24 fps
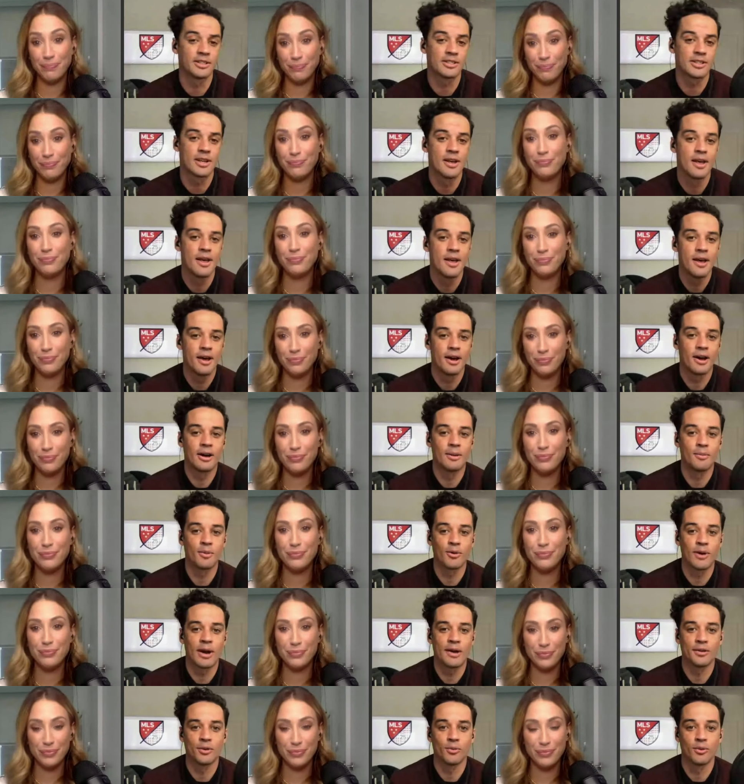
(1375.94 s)
Speaker 1: mm-hmm. um,
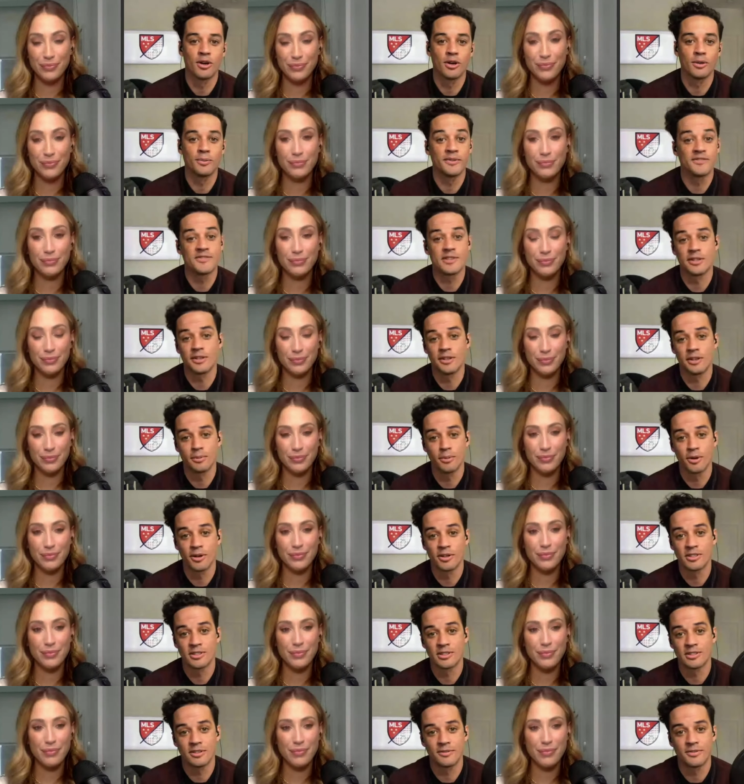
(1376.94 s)
around the world. We've seen the
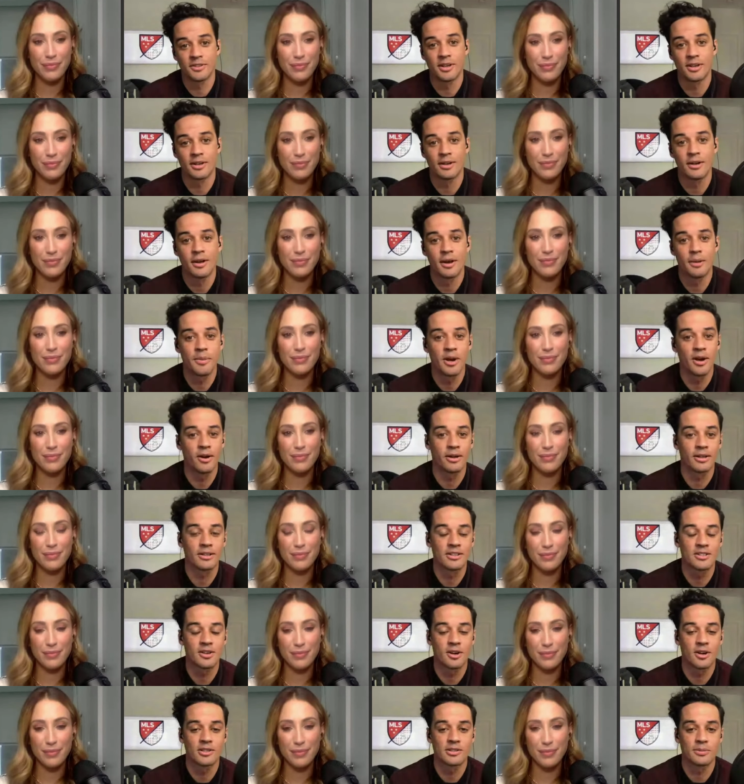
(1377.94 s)
emergence of young American
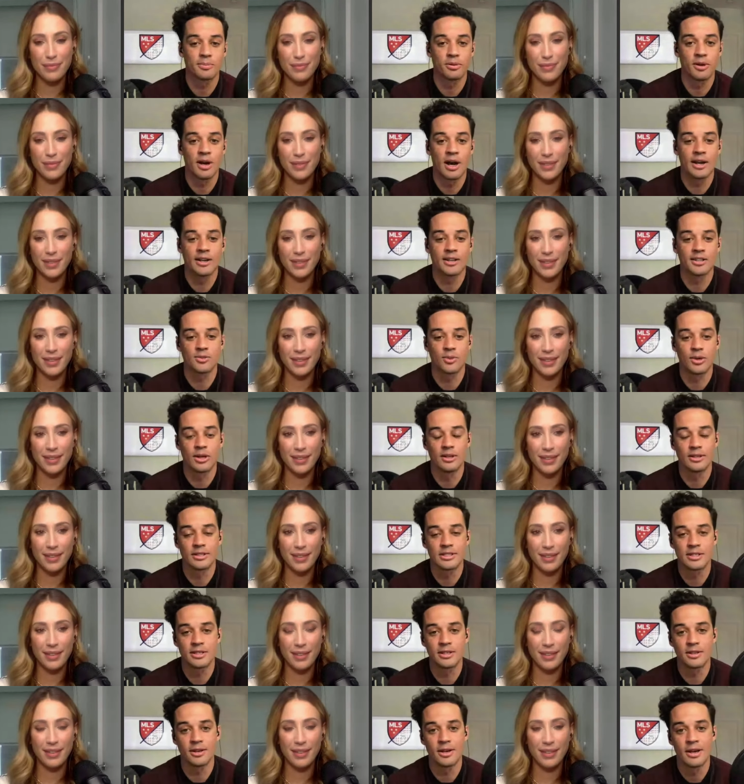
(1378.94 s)
stars abroad as well as
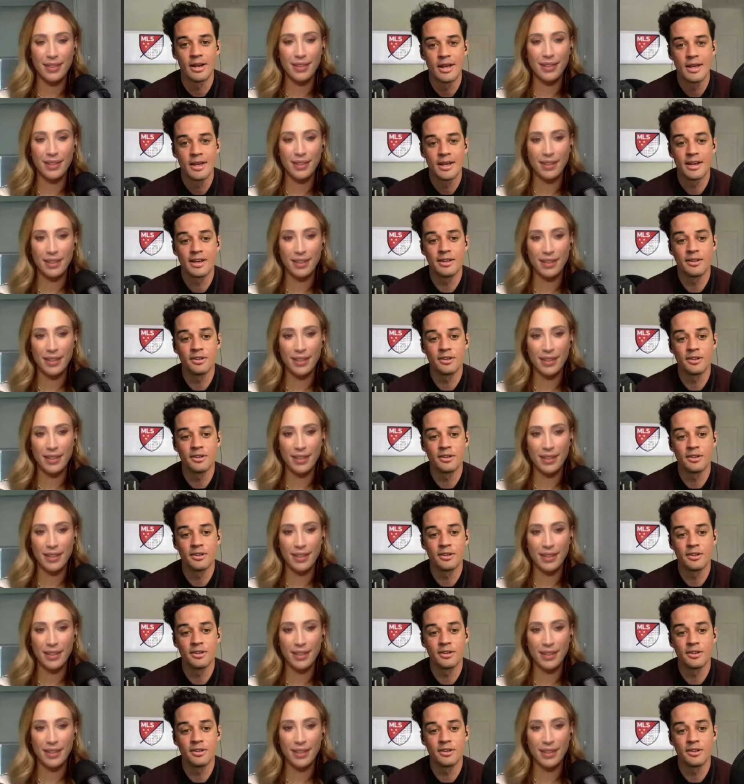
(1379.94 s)
here in the